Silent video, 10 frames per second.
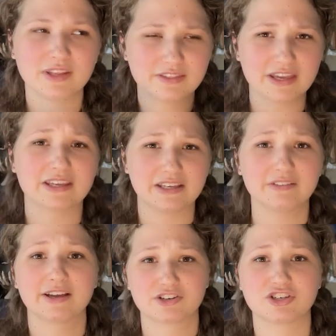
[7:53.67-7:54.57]
thinking
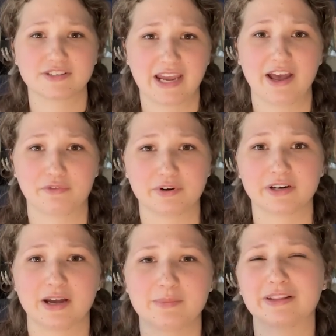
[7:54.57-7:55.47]
like she's Katherine.
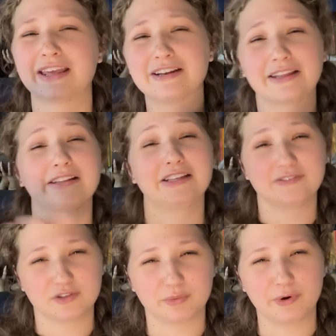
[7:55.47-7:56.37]
Come, Elena like
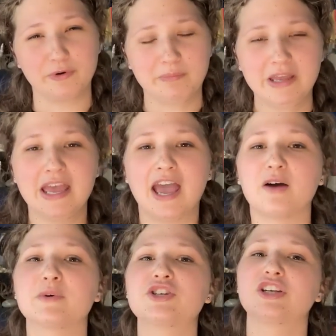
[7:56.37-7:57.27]
leaves the room
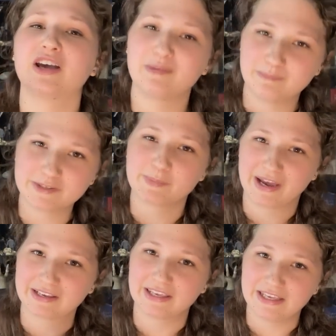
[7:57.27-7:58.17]
and when she comes
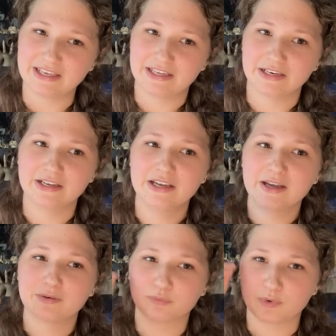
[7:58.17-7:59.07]
back in,
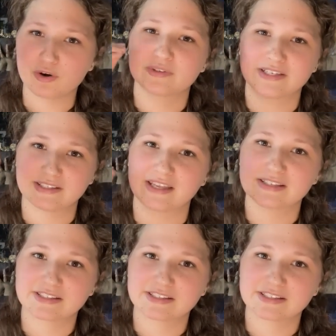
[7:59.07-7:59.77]
Rose has like